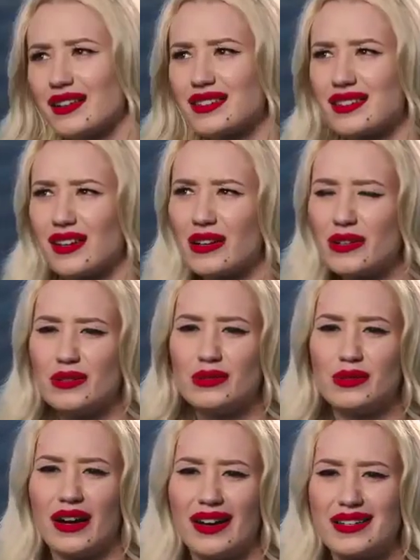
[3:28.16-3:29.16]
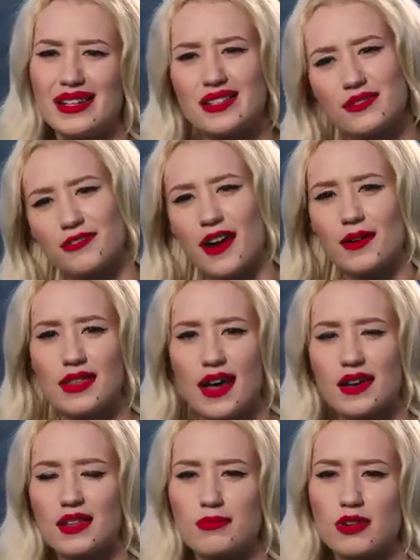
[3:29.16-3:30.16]
so identify with
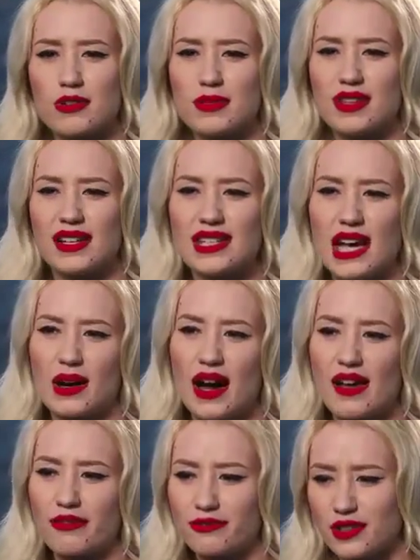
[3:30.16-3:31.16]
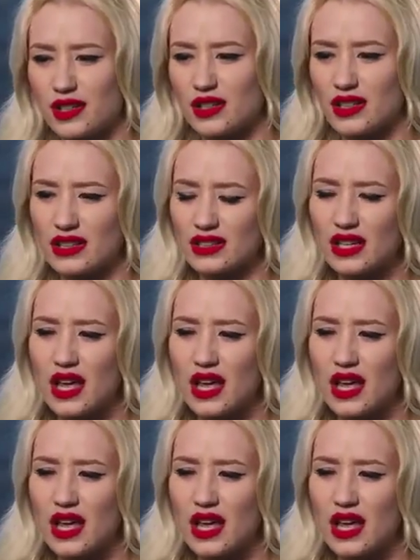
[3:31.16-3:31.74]
that at the moment. That's how I feel, and